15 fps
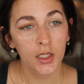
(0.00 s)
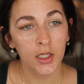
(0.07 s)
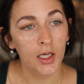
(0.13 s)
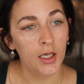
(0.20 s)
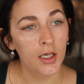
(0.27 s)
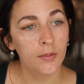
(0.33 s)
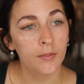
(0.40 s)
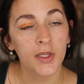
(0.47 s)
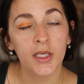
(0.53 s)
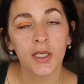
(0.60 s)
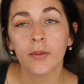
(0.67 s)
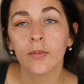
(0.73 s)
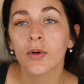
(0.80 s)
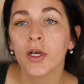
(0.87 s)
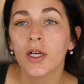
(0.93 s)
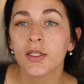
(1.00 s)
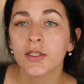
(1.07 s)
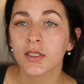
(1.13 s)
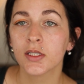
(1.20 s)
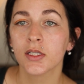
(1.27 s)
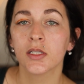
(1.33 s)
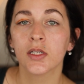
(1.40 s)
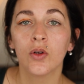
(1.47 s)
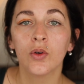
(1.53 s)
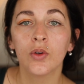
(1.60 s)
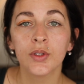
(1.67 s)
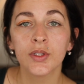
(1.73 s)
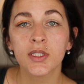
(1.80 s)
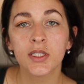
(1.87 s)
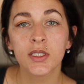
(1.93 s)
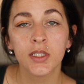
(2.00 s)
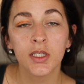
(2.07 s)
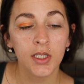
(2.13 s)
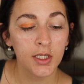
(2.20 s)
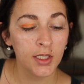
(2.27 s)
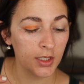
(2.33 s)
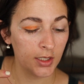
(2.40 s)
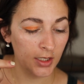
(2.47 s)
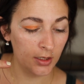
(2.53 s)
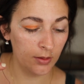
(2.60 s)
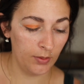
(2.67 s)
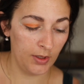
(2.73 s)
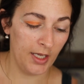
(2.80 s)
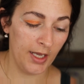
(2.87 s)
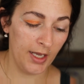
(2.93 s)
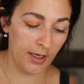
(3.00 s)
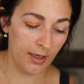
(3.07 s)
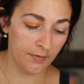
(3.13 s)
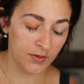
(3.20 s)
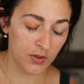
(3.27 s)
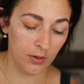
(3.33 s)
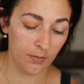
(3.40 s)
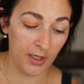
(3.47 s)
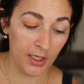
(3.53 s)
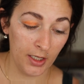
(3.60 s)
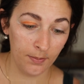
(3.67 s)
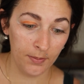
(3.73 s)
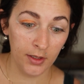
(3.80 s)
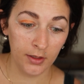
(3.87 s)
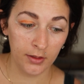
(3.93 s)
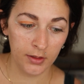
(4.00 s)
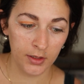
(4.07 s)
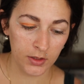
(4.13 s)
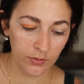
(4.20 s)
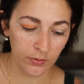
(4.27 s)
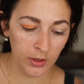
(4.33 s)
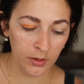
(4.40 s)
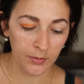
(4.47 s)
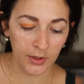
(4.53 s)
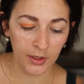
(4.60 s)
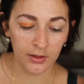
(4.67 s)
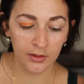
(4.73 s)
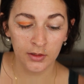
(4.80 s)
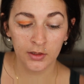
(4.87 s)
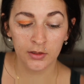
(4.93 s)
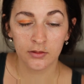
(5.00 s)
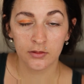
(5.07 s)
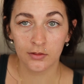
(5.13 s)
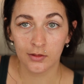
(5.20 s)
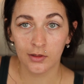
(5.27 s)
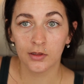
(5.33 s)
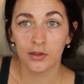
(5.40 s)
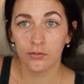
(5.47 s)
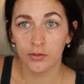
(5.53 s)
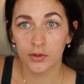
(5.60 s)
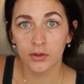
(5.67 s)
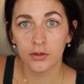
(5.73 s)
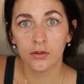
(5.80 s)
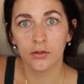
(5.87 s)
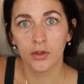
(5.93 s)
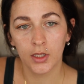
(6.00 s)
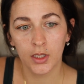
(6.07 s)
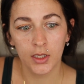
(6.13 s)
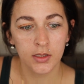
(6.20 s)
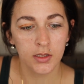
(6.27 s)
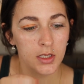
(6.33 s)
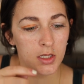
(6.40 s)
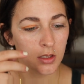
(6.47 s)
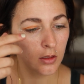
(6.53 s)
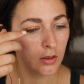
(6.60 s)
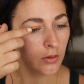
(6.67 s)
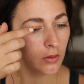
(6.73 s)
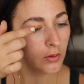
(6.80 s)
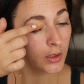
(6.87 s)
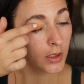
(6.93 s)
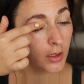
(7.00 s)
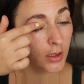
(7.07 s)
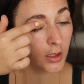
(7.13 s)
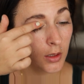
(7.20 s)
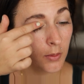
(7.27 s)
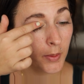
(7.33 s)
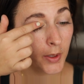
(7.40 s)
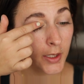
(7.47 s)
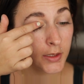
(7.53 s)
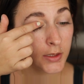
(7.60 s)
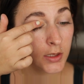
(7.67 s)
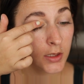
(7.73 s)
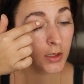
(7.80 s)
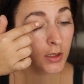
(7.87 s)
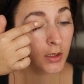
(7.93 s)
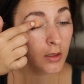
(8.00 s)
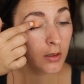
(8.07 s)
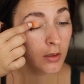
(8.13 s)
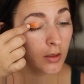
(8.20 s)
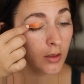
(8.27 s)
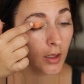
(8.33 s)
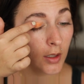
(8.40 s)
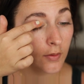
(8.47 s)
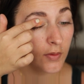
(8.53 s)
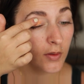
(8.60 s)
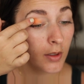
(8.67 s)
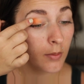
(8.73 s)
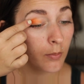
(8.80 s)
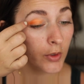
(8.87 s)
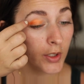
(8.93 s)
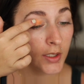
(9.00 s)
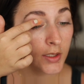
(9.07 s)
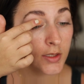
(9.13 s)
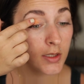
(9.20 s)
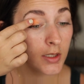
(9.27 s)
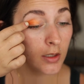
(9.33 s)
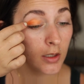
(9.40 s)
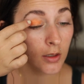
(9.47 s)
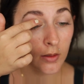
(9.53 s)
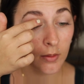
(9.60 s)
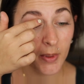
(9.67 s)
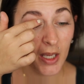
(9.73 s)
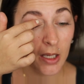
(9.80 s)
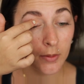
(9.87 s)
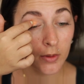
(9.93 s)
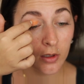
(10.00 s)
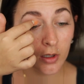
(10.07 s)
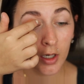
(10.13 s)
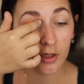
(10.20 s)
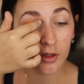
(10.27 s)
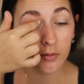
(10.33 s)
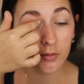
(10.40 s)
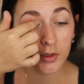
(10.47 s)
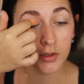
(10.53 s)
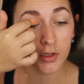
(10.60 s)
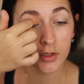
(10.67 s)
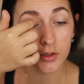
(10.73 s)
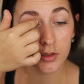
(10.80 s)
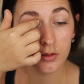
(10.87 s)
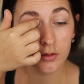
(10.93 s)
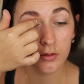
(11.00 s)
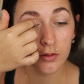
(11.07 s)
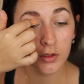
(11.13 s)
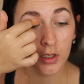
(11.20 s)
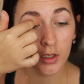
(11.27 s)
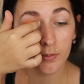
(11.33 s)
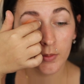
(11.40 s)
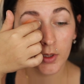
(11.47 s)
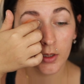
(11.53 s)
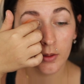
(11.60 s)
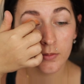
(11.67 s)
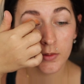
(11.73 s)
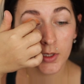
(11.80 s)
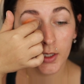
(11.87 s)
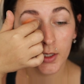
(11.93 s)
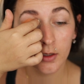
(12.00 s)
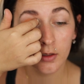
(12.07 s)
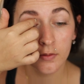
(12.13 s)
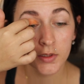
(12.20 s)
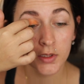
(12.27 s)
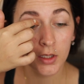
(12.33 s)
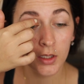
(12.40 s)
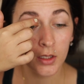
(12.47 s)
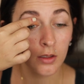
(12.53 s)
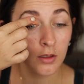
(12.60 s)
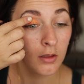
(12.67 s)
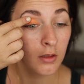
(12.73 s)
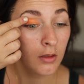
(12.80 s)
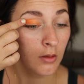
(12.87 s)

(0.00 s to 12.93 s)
how many bronze and golds can we have? So I'm happy that this one, I'm like, she got the one little like antique-y gold in there, but I feel like brands that are Pat McGrath, Natasha Denona, I'm like, I'm tired of seeing